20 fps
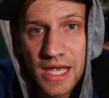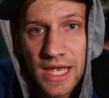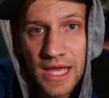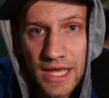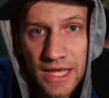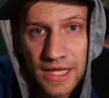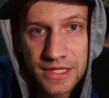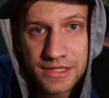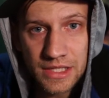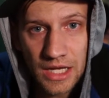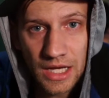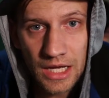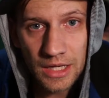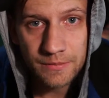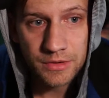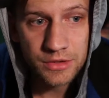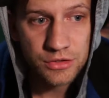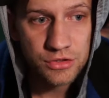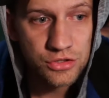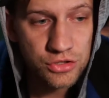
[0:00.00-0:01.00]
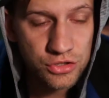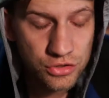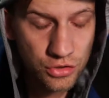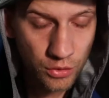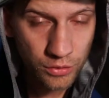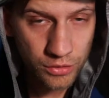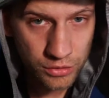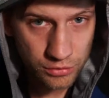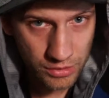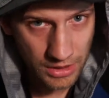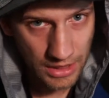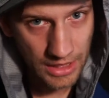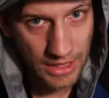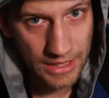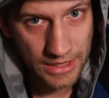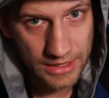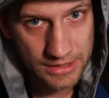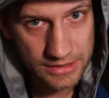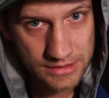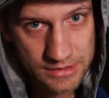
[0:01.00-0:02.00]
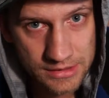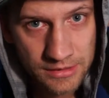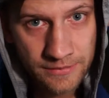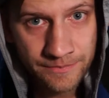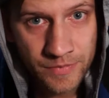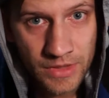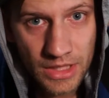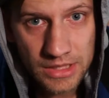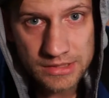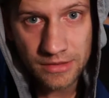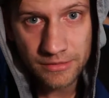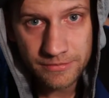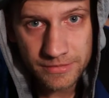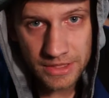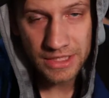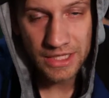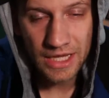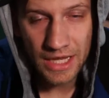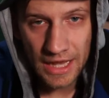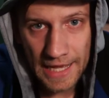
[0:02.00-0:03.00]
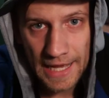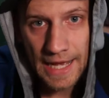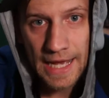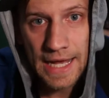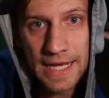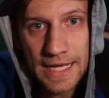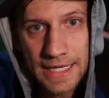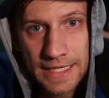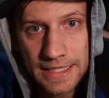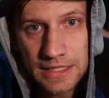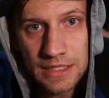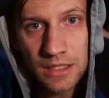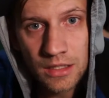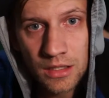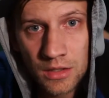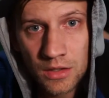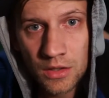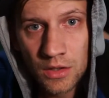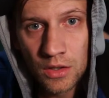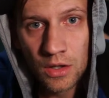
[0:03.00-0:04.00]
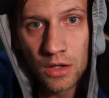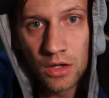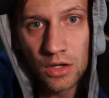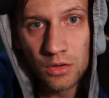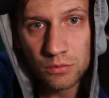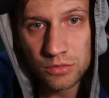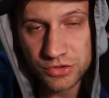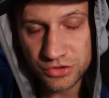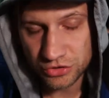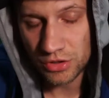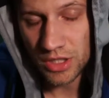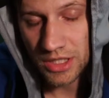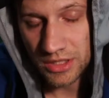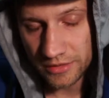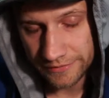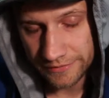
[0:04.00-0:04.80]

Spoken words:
and I'm going to show you guys something that I was trying to